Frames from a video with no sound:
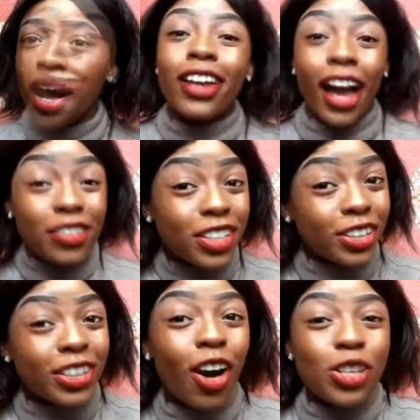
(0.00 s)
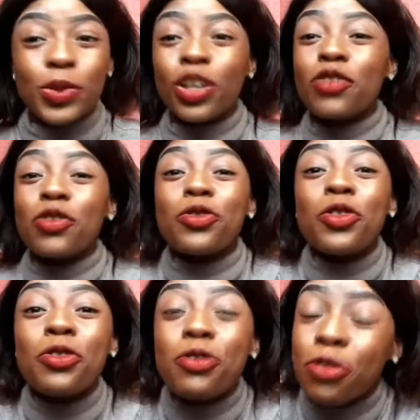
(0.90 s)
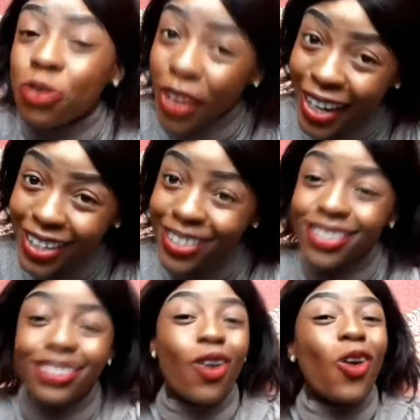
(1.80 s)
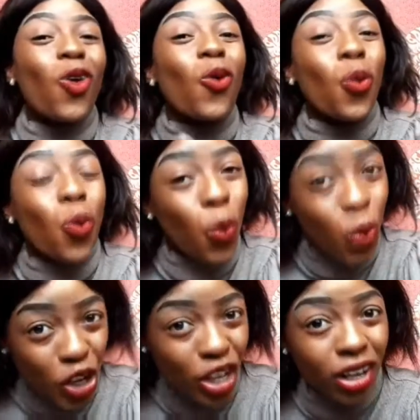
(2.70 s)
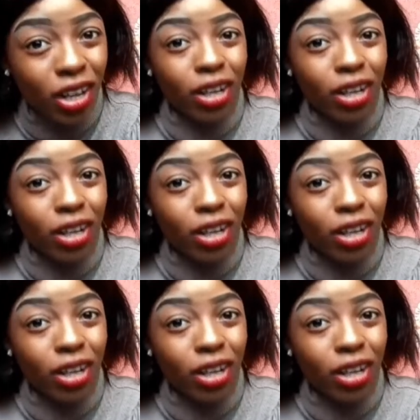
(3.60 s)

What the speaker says: You have to go to the hospital if you feel faint or weak